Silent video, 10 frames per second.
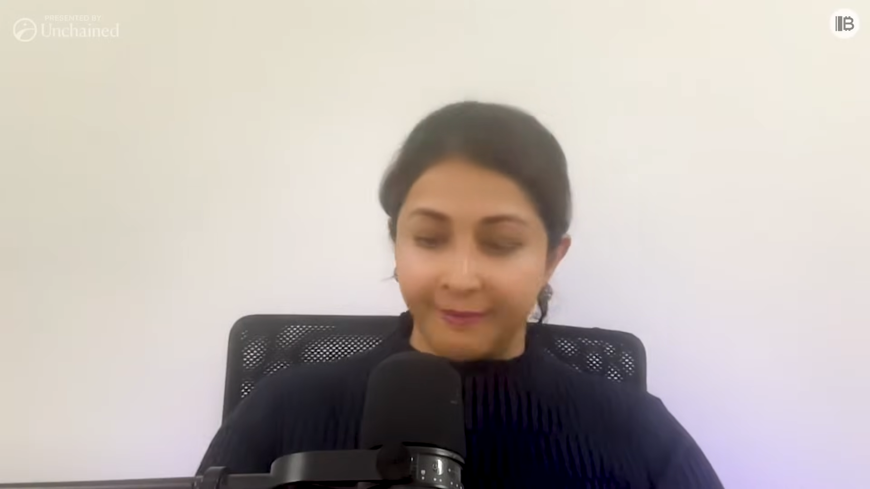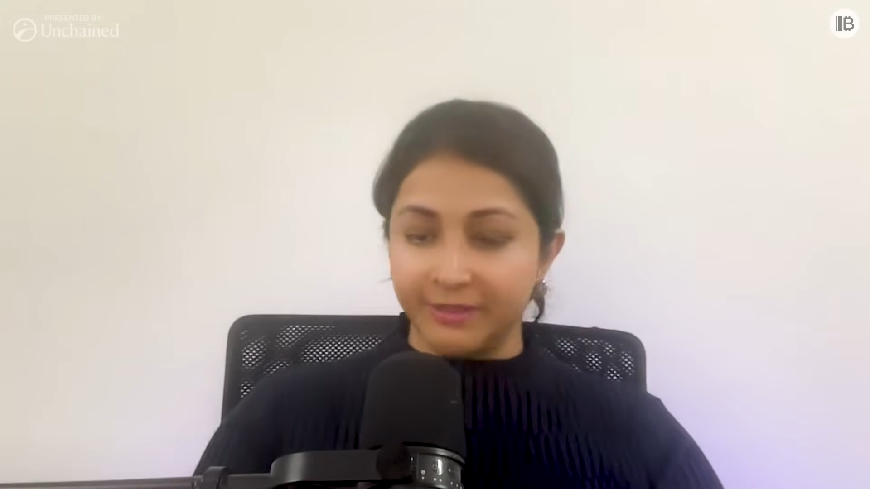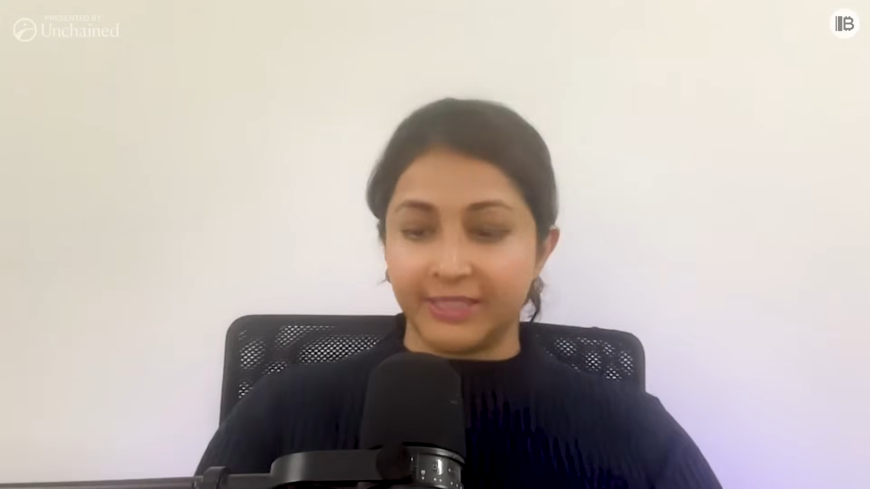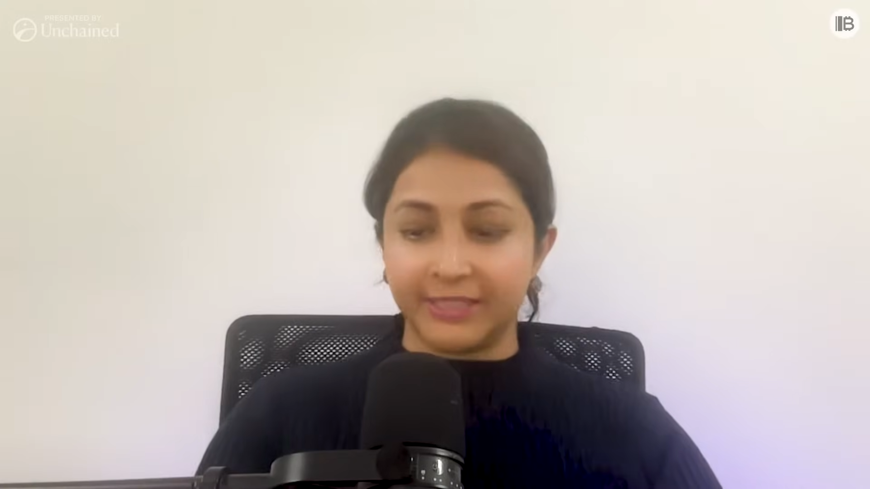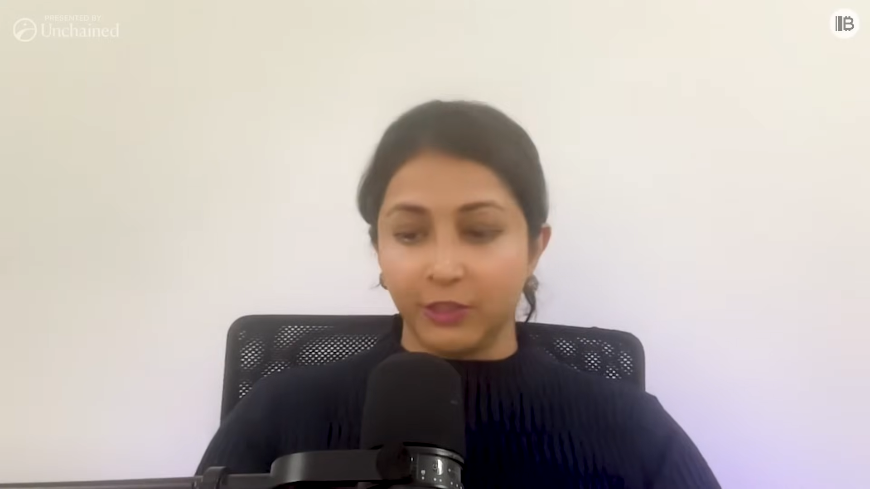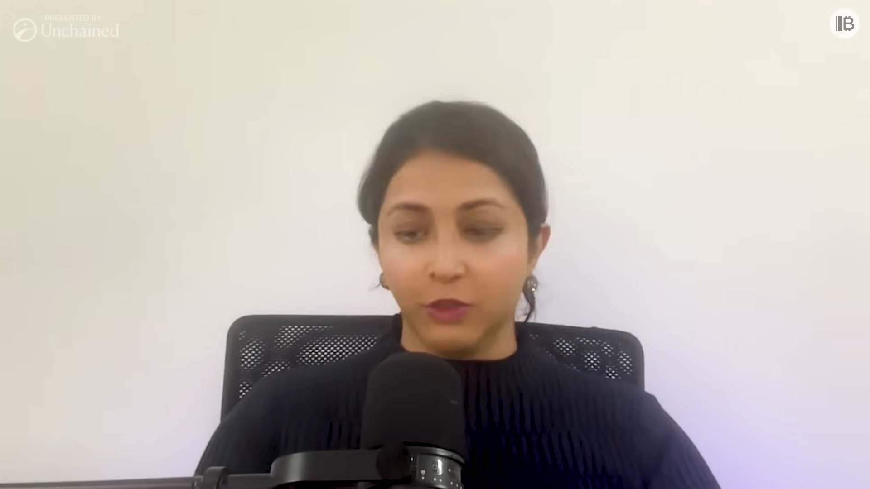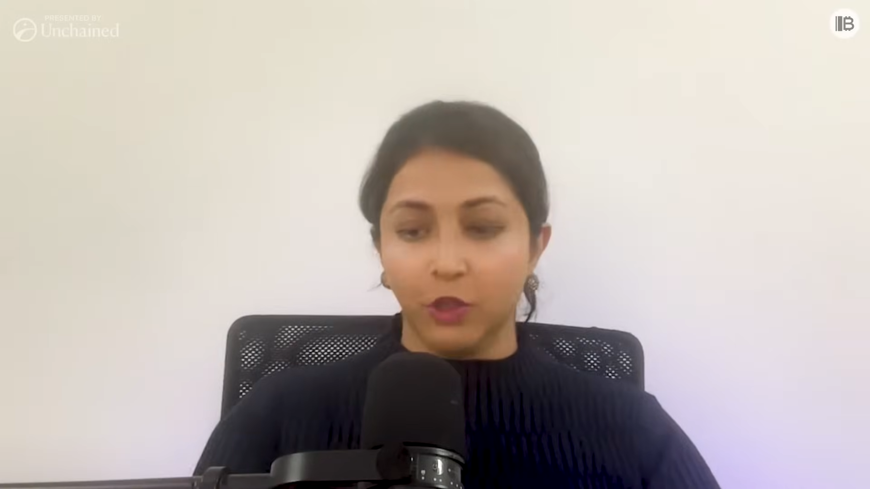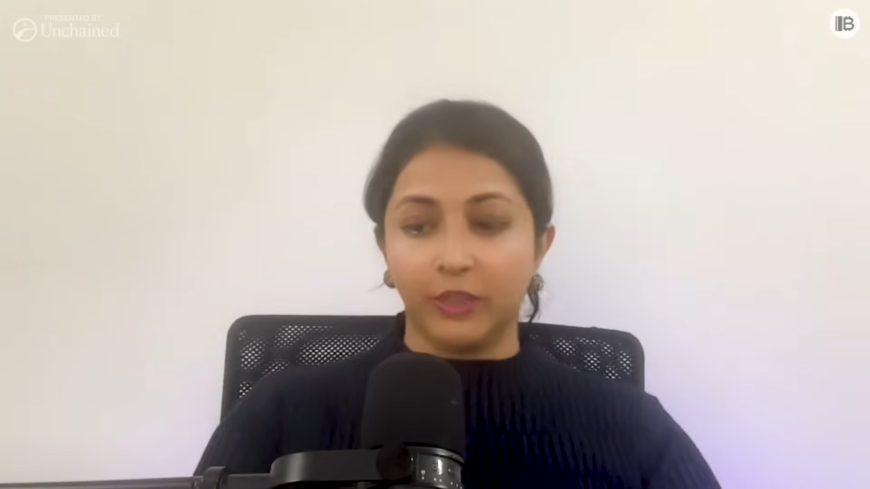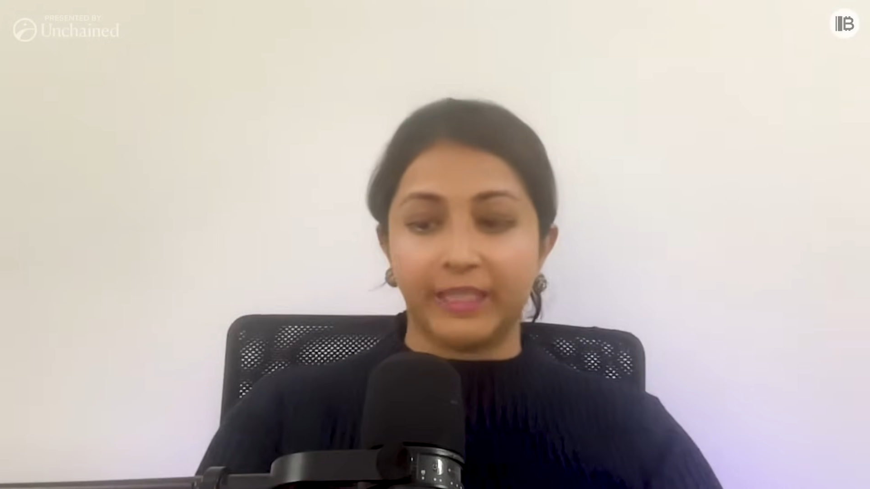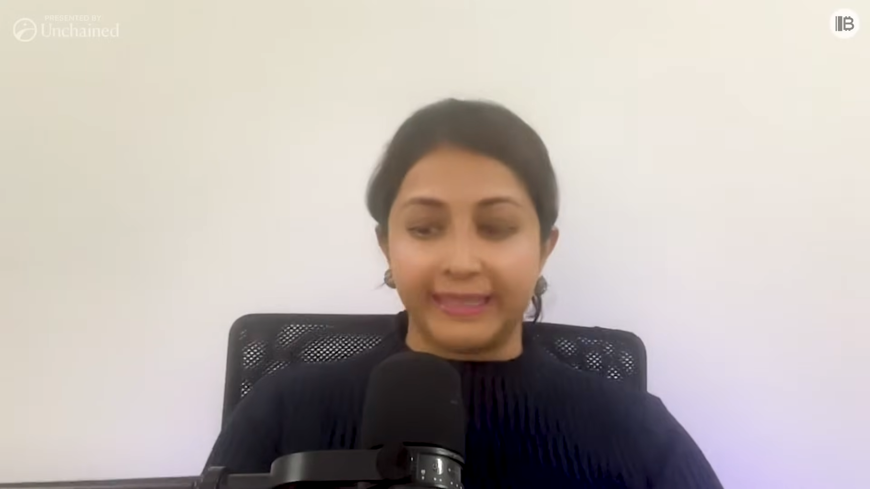still
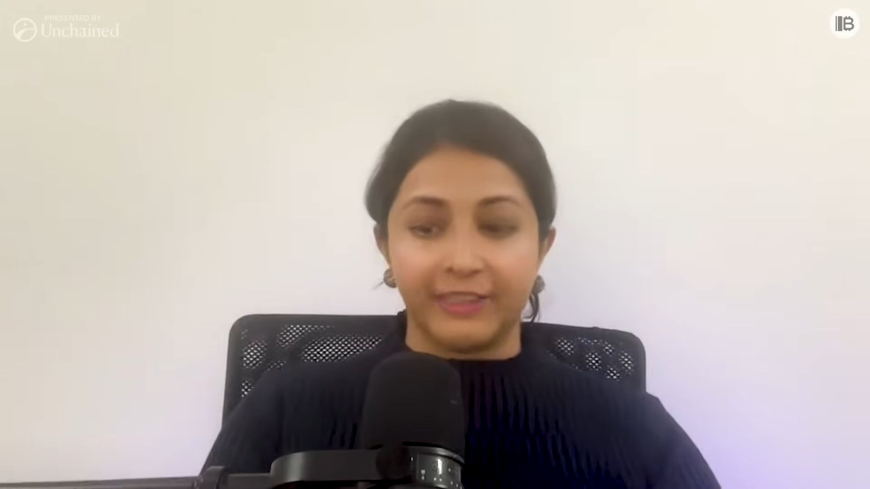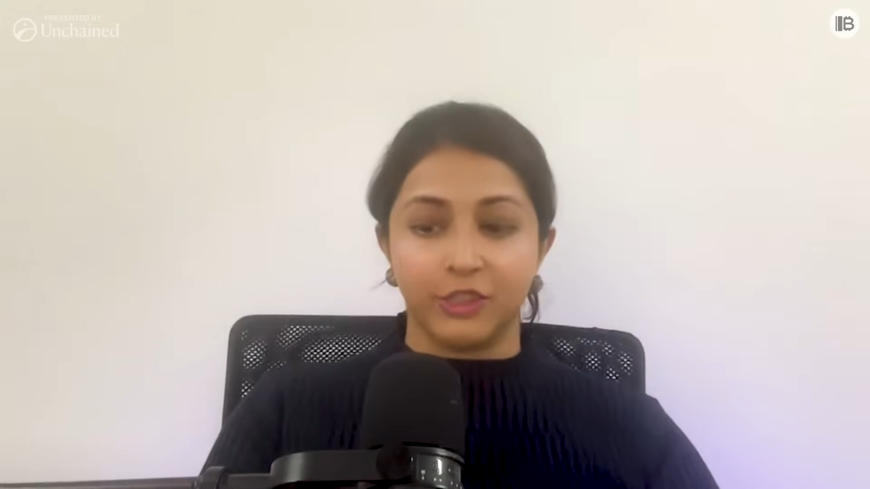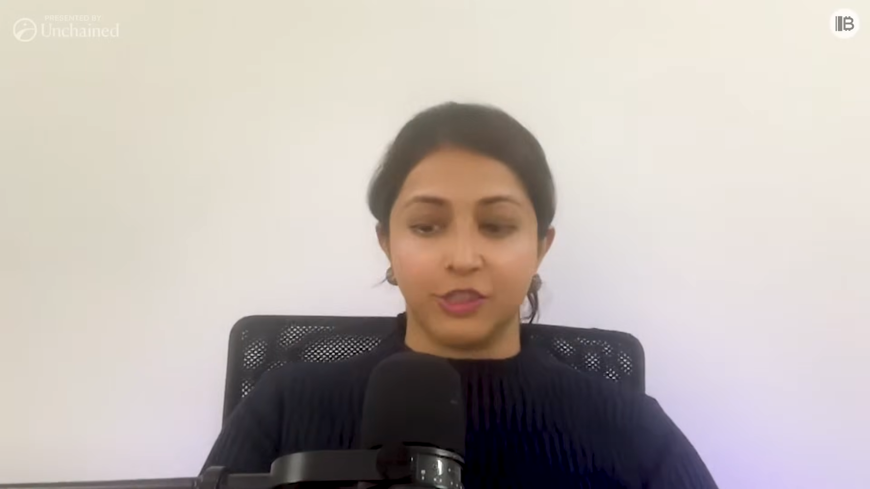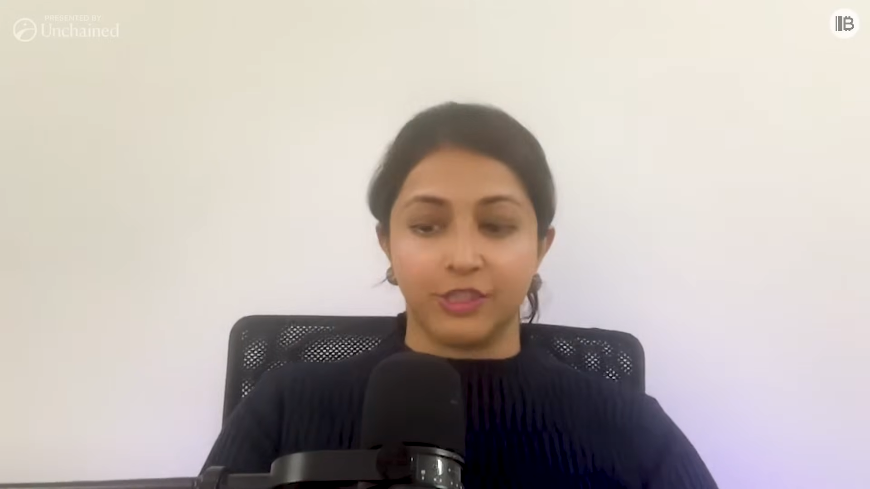looking into